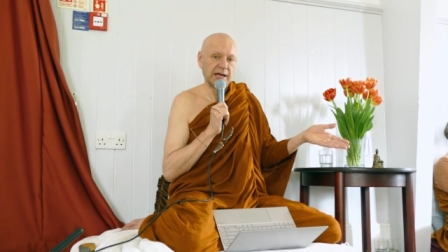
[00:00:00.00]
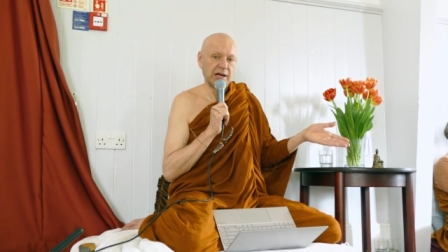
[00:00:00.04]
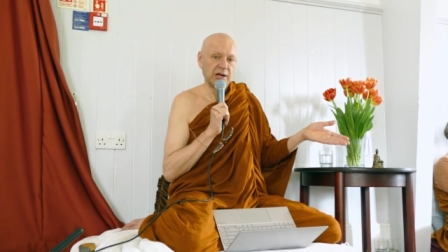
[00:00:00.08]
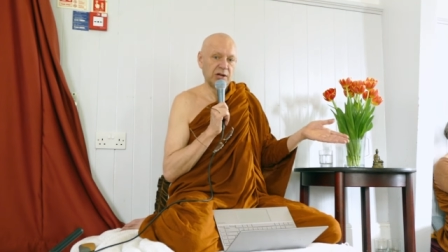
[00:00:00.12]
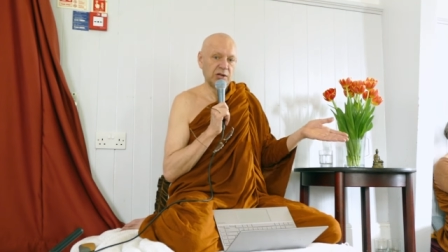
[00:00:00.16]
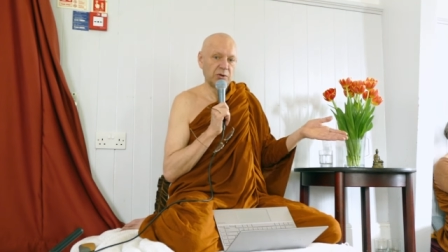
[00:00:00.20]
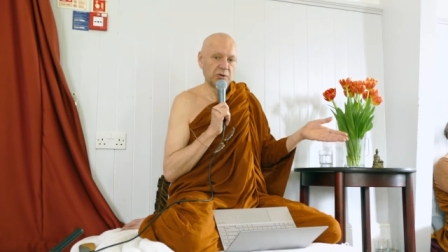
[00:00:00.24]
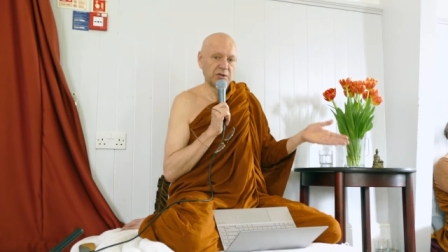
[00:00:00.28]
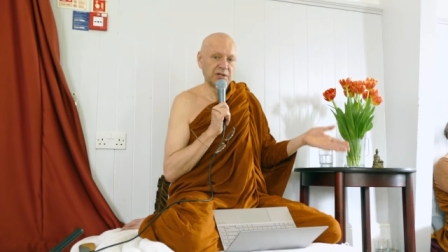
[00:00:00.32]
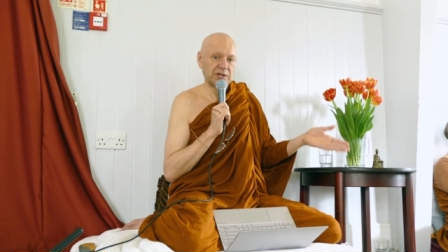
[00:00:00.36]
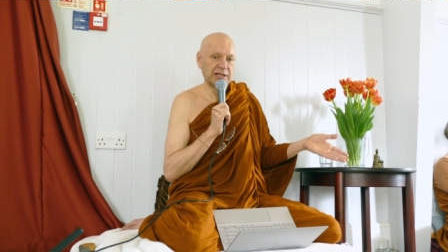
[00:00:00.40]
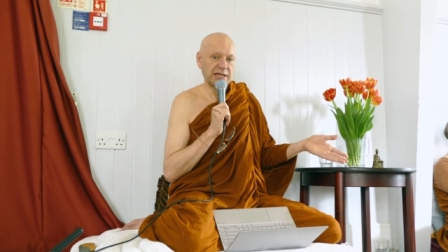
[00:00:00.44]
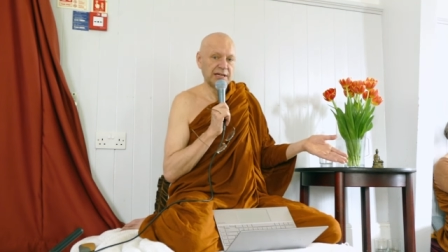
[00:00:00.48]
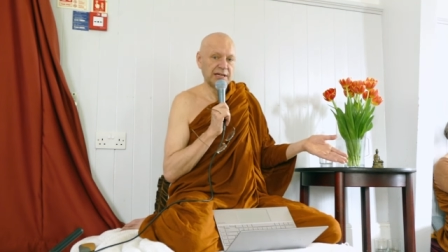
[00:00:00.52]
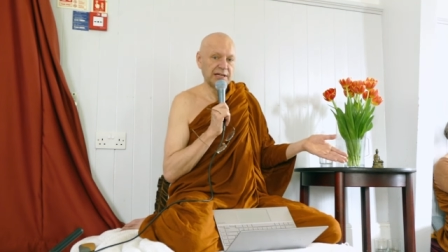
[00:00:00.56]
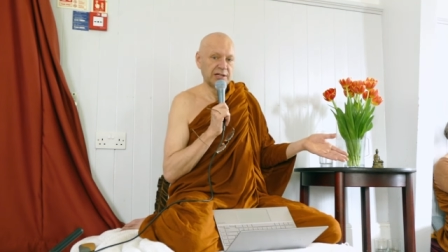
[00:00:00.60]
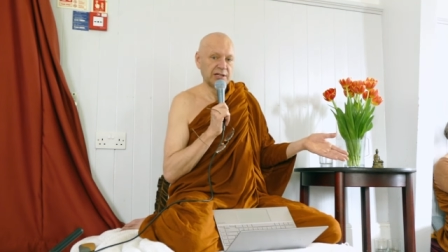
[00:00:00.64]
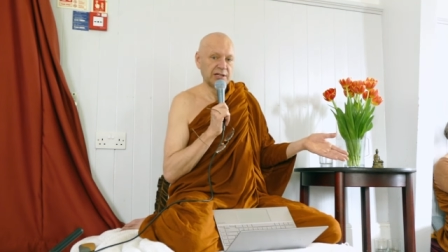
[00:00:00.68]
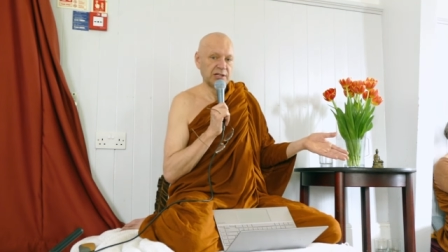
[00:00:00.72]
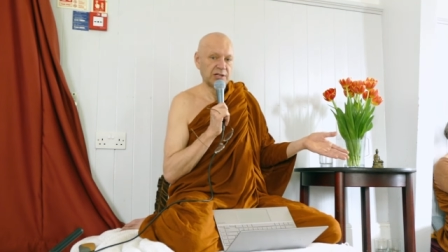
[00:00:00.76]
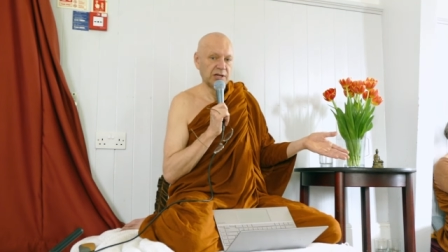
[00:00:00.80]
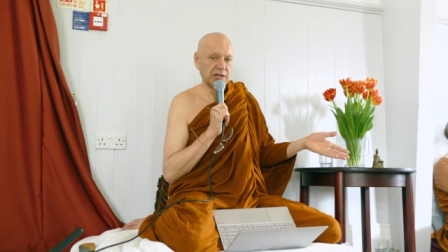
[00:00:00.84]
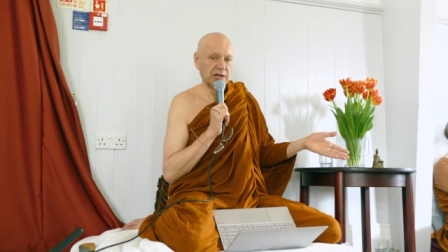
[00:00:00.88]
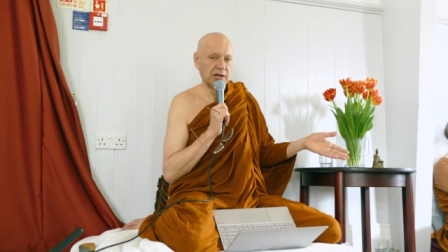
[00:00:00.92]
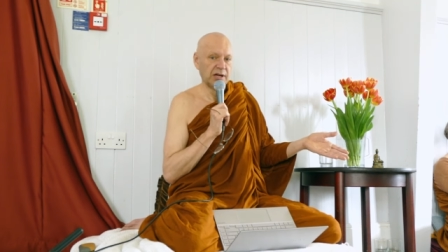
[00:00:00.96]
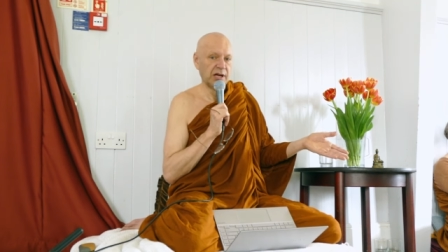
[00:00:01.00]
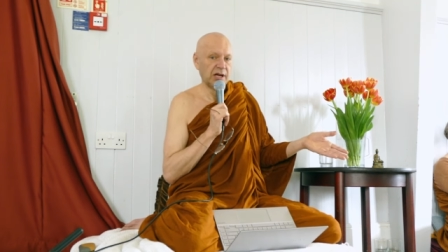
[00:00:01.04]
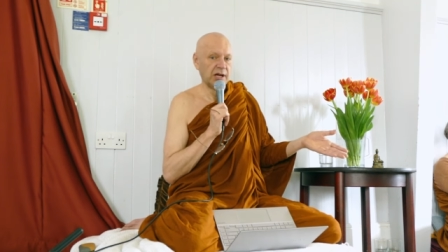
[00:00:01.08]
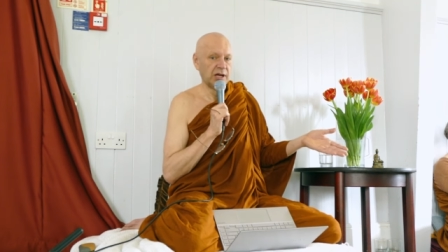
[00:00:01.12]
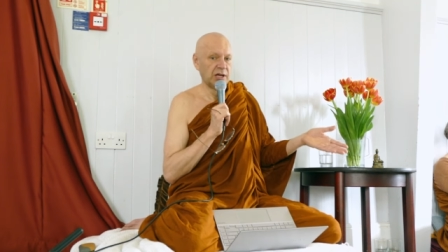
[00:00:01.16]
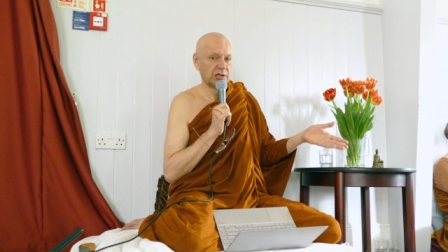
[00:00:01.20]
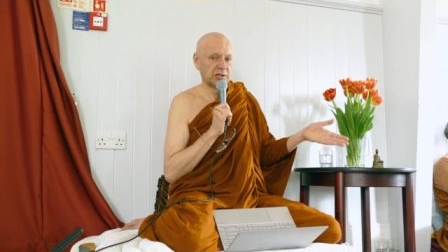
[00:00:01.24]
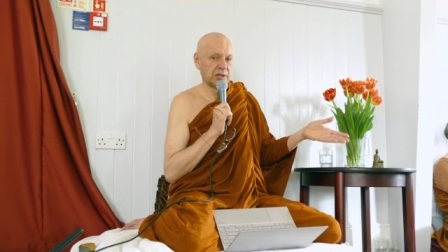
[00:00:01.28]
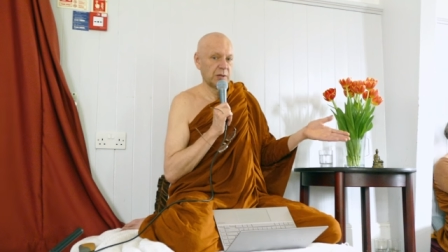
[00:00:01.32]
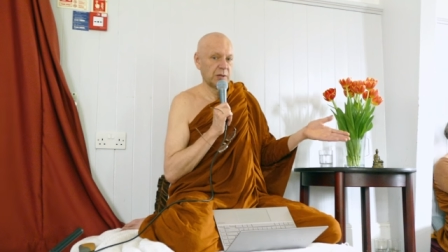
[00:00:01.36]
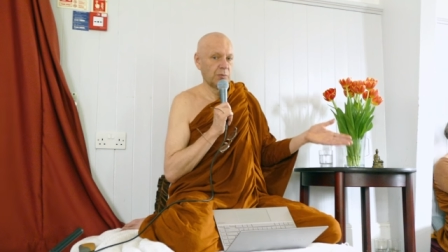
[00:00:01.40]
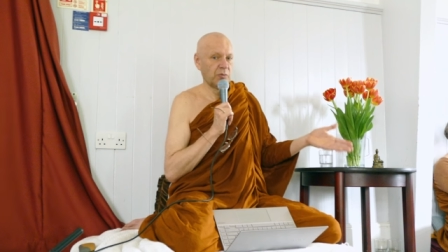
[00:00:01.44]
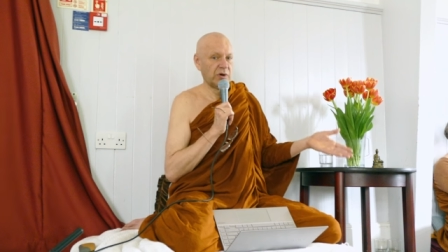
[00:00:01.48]
your teacher,
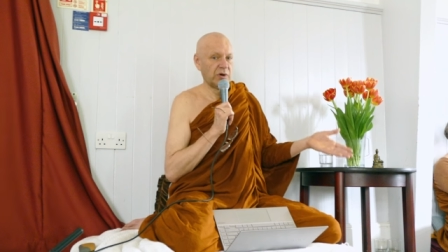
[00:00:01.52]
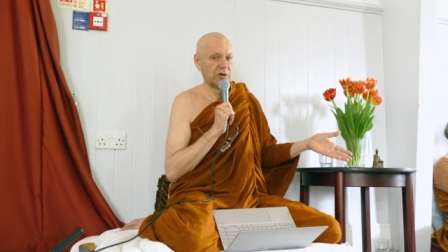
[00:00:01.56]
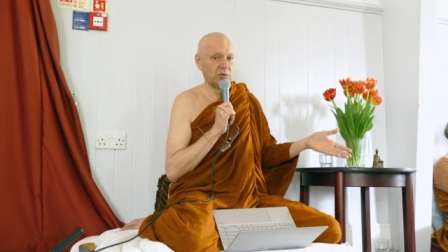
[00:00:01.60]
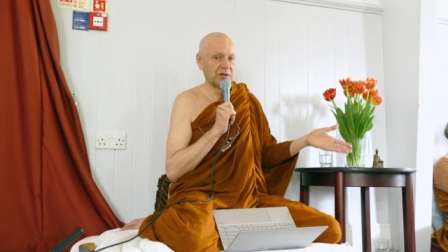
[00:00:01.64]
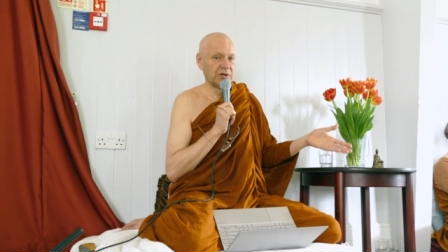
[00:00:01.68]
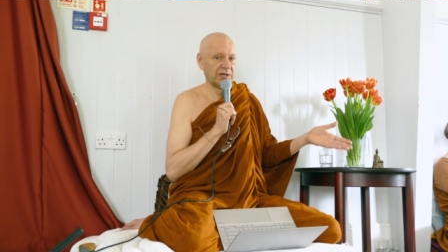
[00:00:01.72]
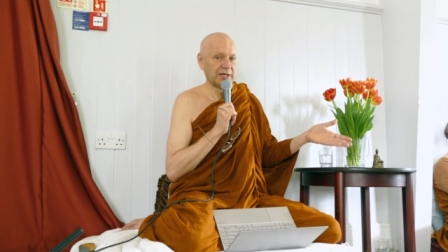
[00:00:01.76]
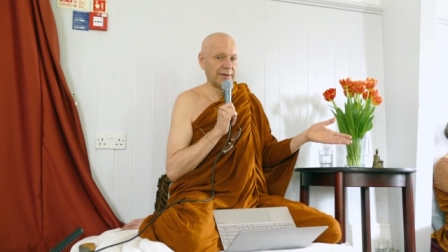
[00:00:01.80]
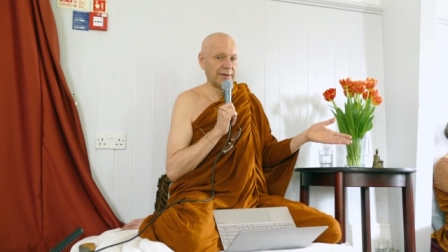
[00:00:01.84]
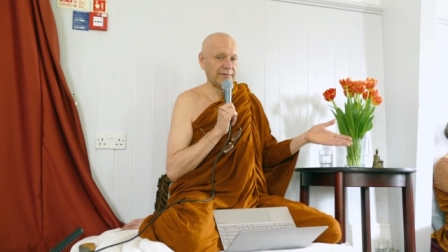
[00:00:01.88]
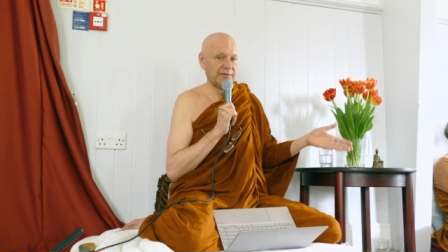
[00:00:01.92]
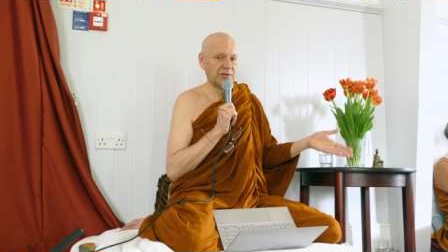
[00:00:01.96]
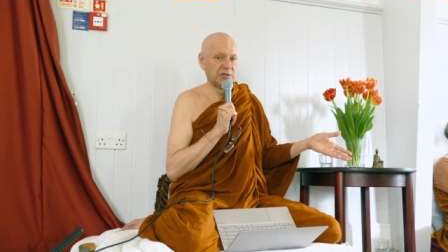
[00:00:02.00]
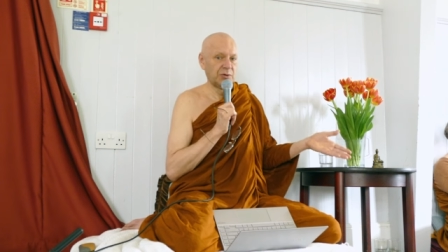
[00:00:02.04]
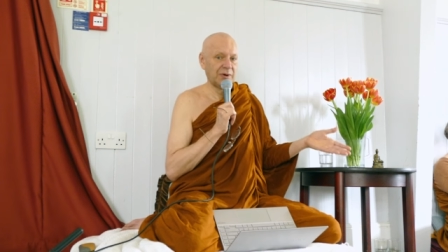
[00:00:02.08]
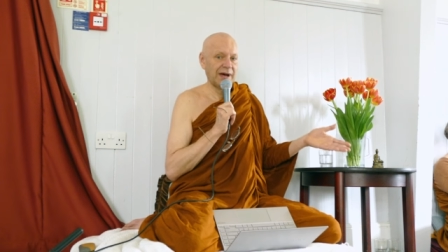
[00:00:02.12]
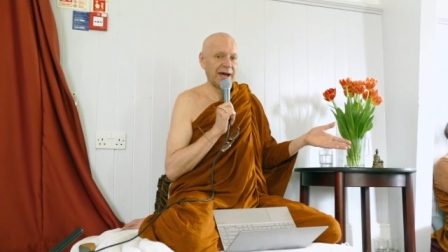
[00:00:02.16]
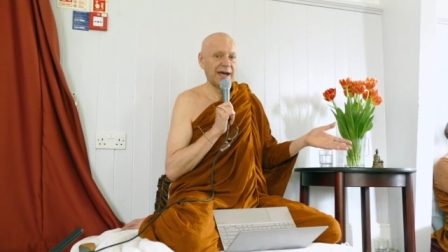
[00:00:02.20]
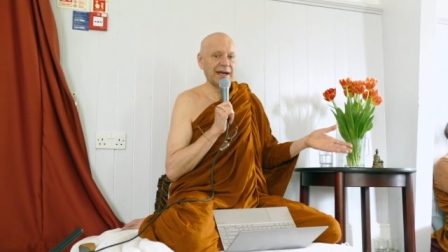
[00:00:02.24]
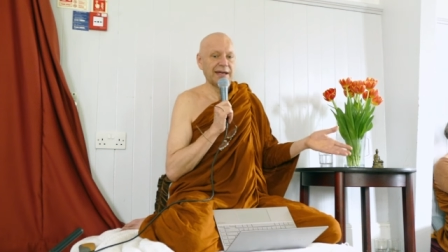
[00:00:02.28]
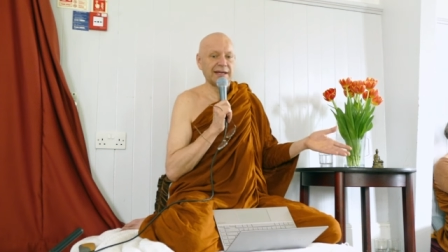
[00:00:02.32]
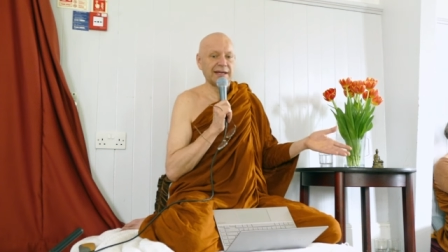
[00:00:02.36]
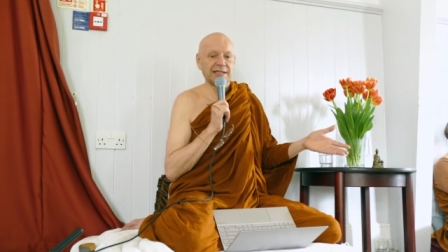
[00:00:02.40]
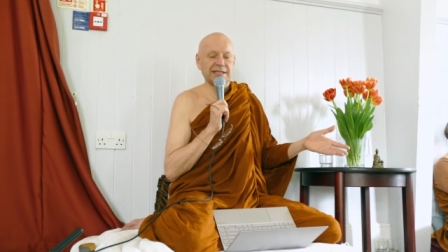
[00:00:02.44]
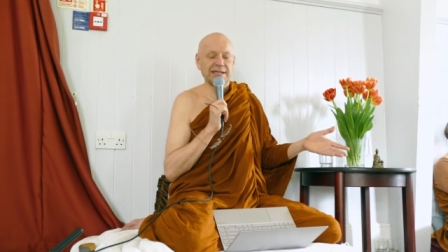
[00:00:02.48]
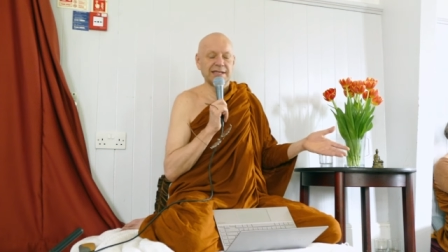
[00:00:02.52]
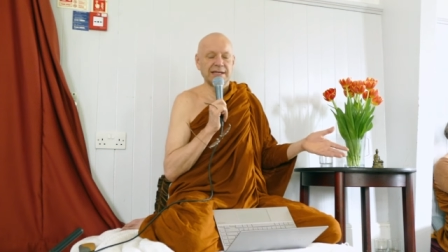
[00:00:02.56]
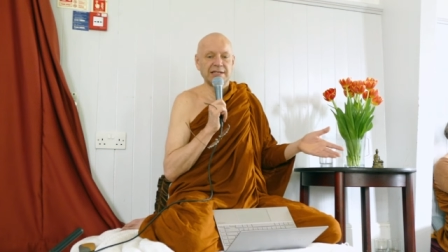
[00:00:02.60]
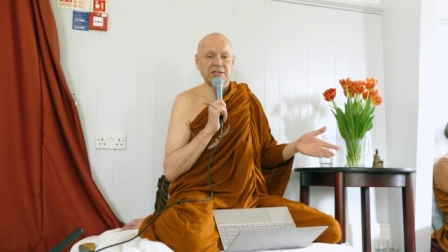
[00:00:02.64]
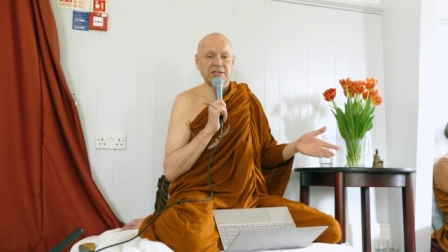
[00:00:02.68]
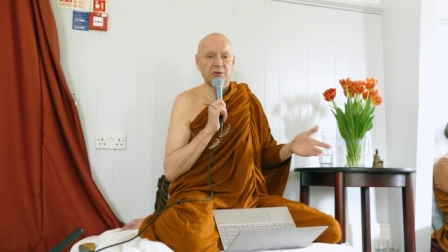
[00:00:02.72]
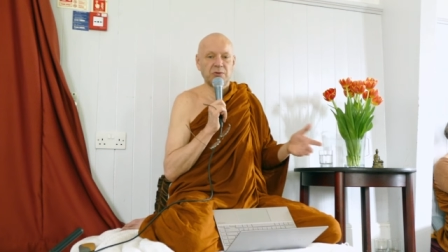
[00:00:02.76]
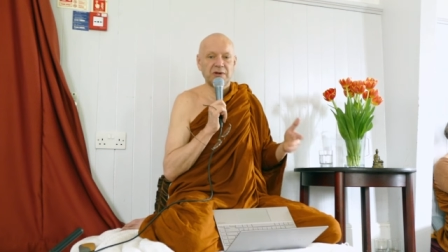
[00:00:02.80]
someone who gives you access